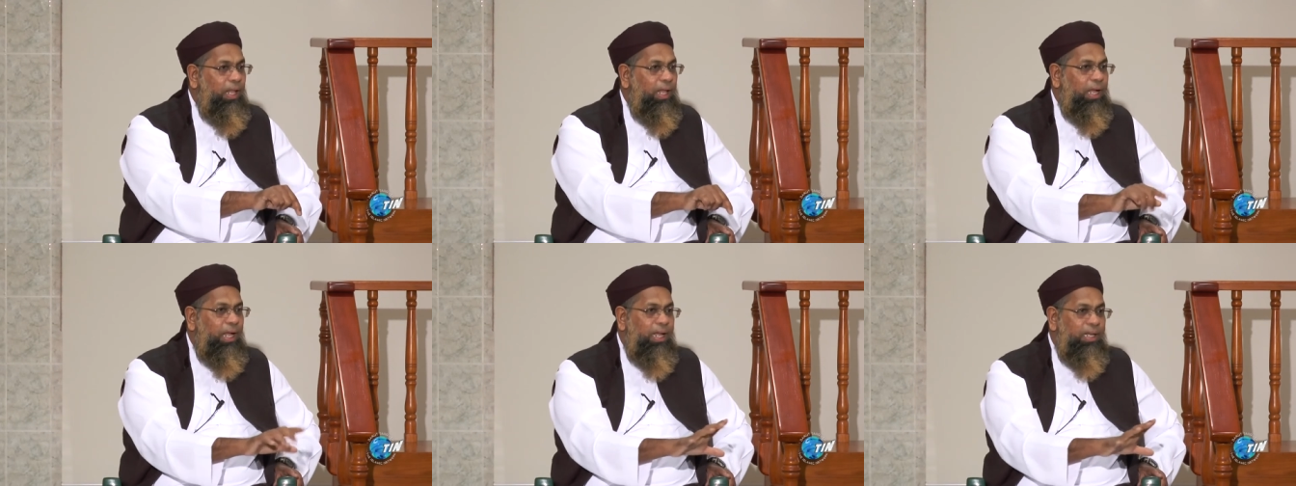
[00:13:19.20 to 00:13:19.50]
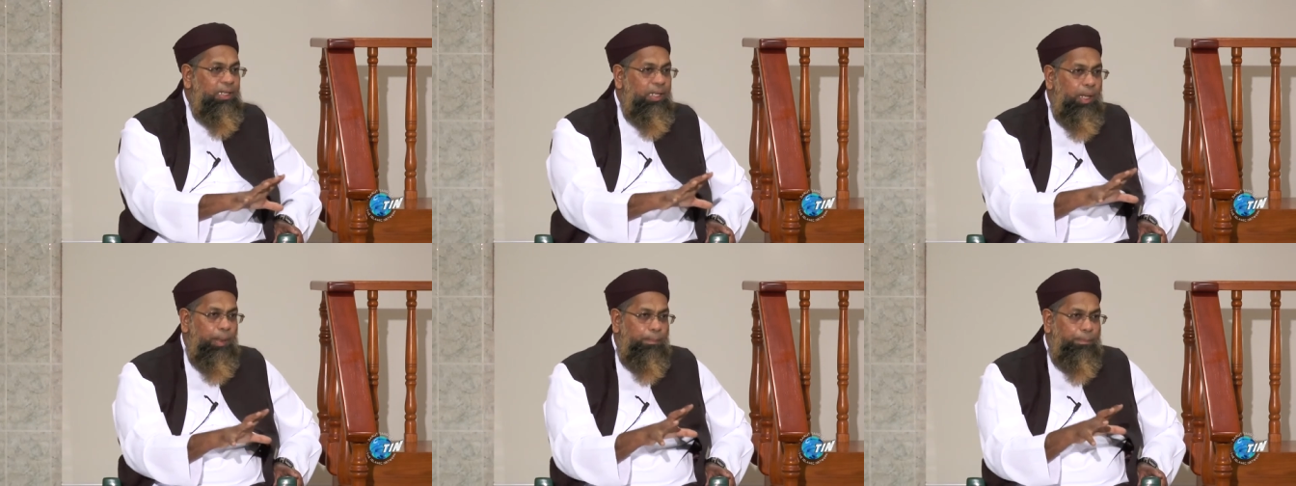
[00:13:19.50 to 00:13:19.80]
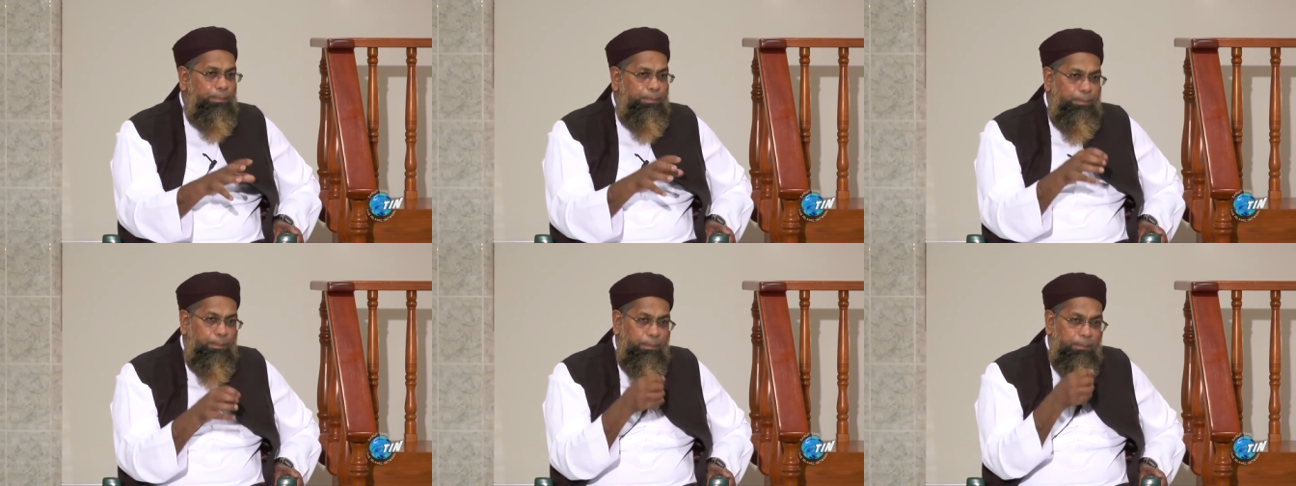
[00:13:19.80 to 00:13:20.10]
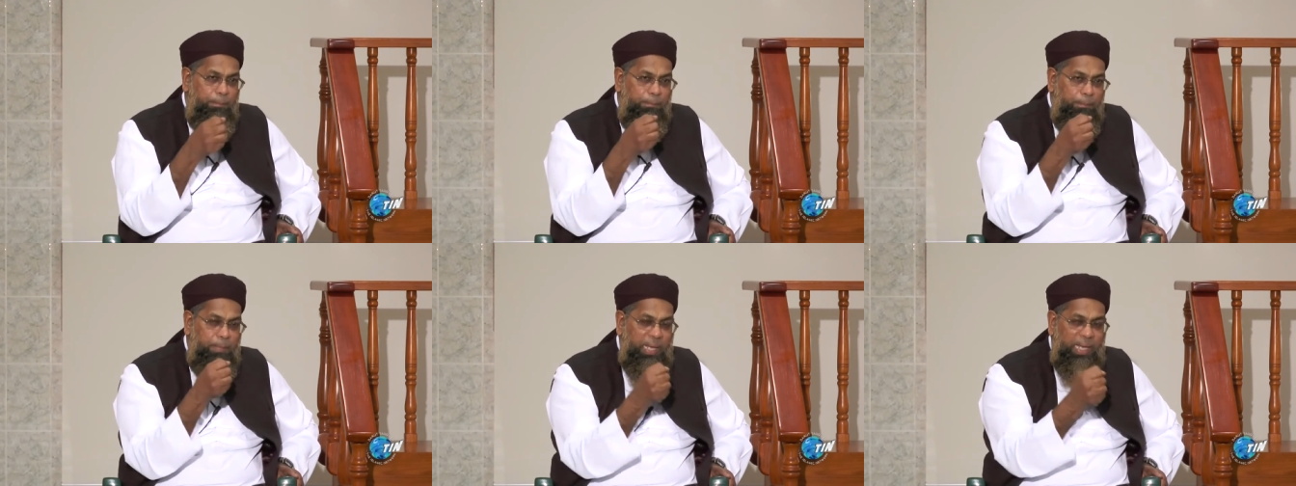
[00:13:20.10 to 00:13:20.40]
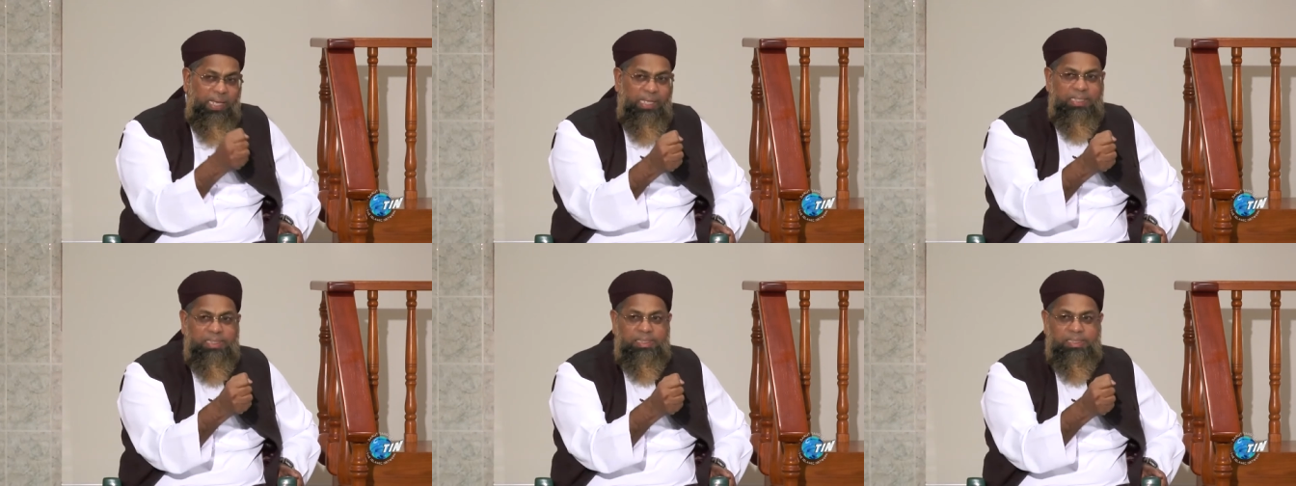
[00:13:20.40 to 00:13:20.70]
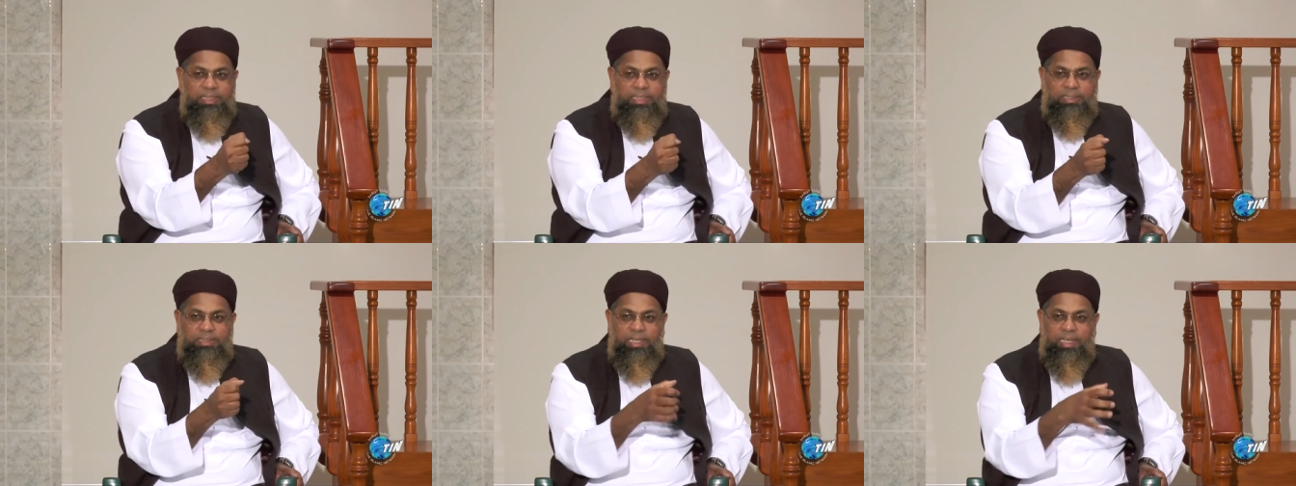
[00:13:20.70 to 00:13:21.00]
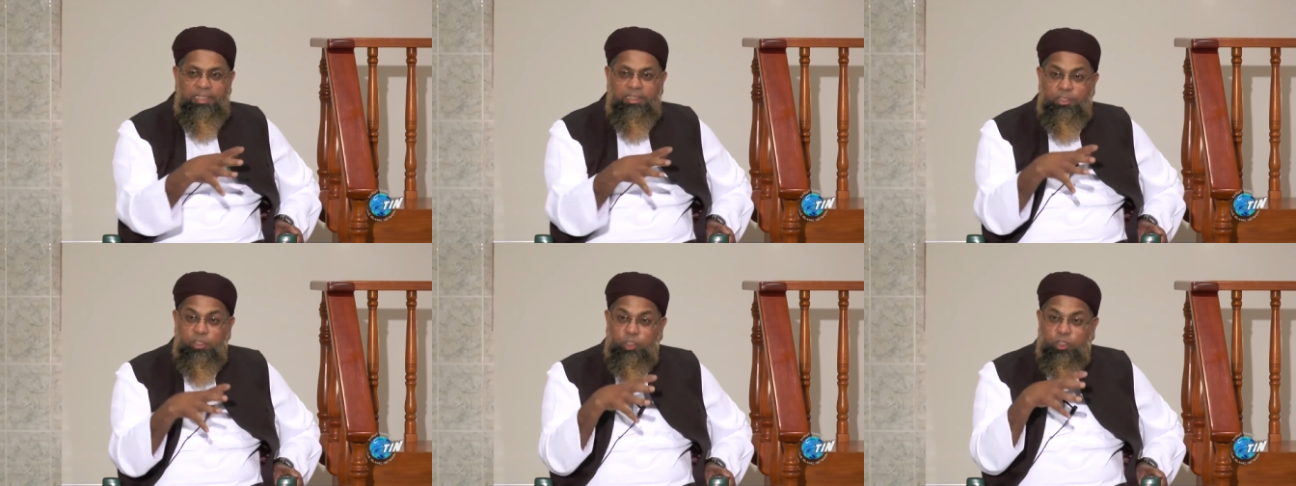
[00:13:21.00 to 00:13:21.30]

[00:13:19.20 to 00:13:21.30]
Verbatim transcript: And he makes it and he